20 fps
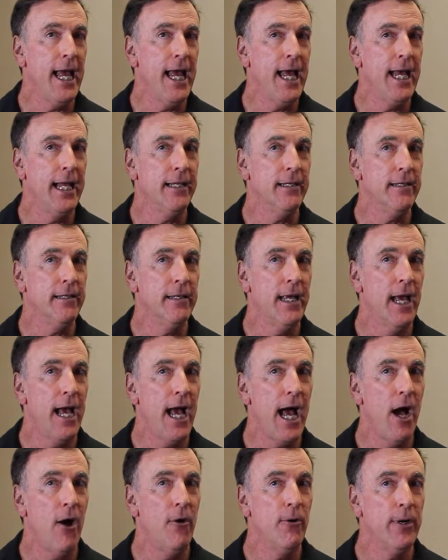and
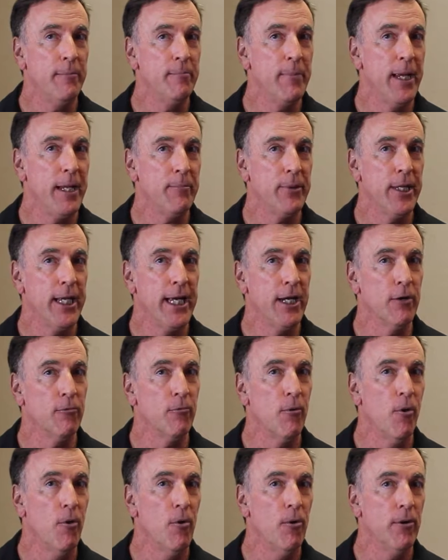how it may play a
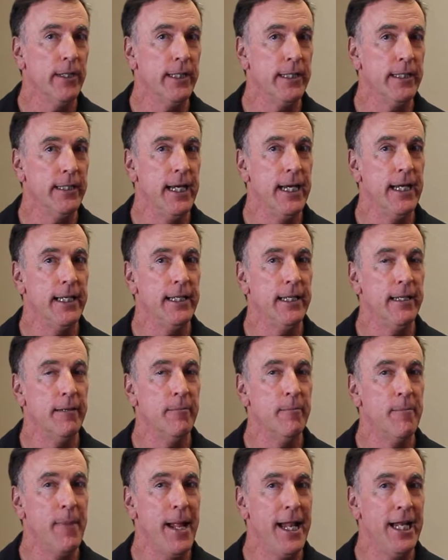role in the
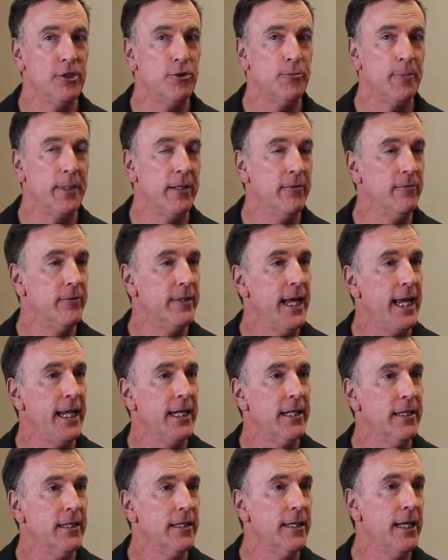management of
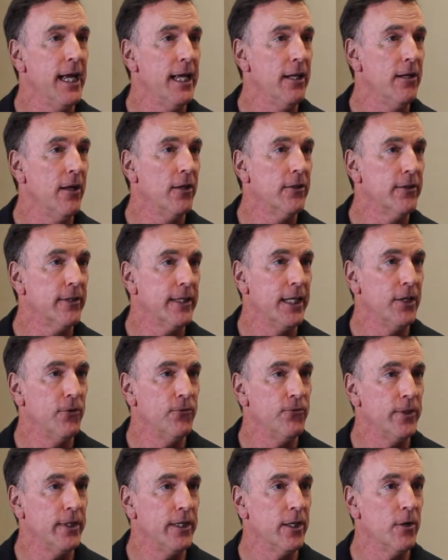data and other
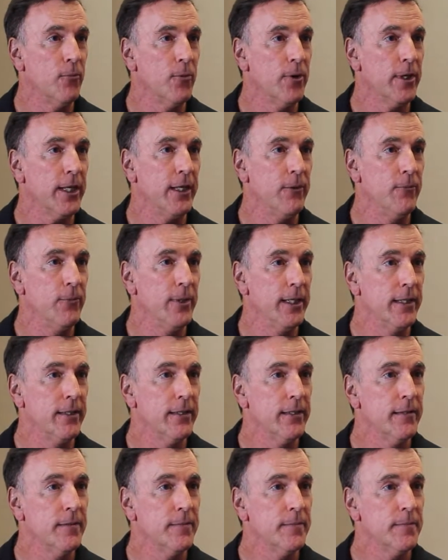things that they're working
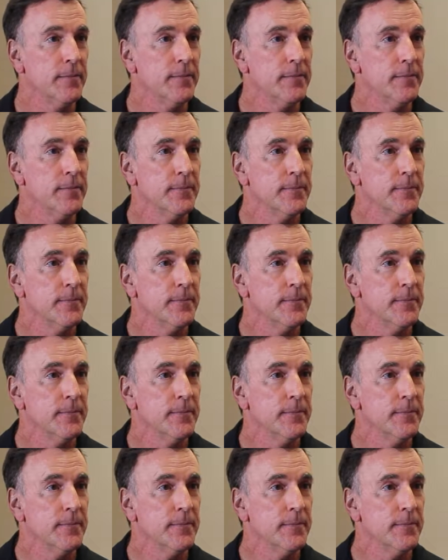with.